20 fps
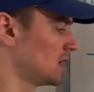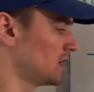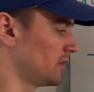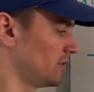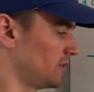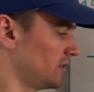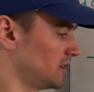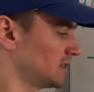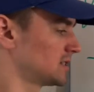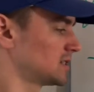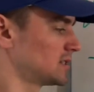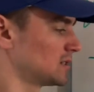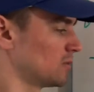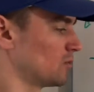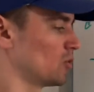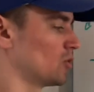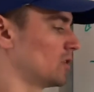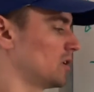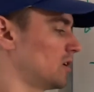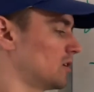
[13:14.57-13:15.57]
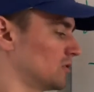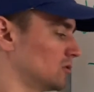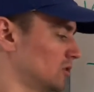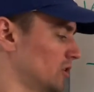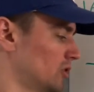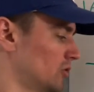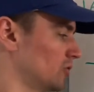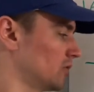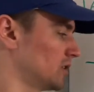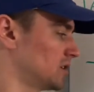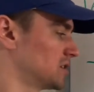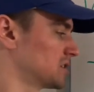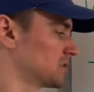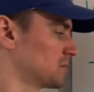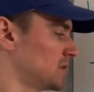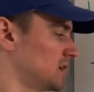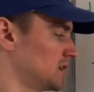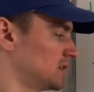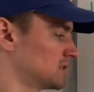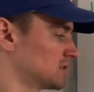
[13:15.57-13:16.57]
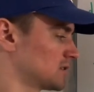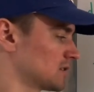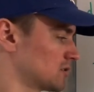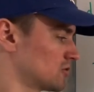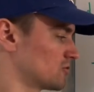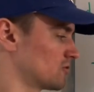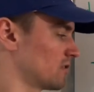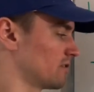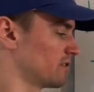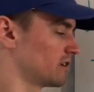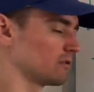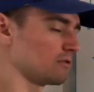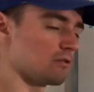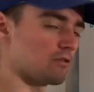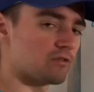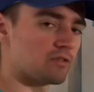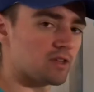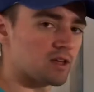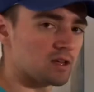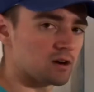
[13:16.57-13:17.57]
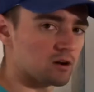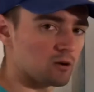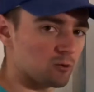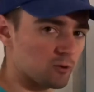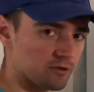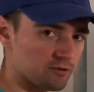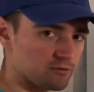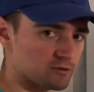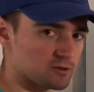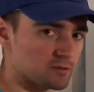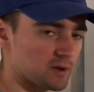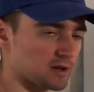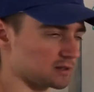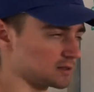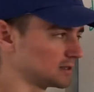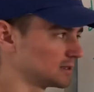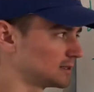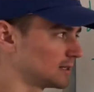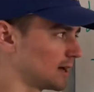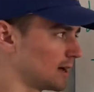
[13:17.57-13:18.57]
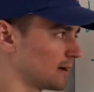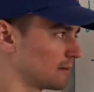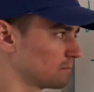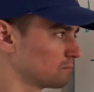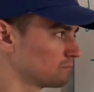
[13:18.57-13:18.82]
This symbol here literally just means the derivative of theta with respect to time.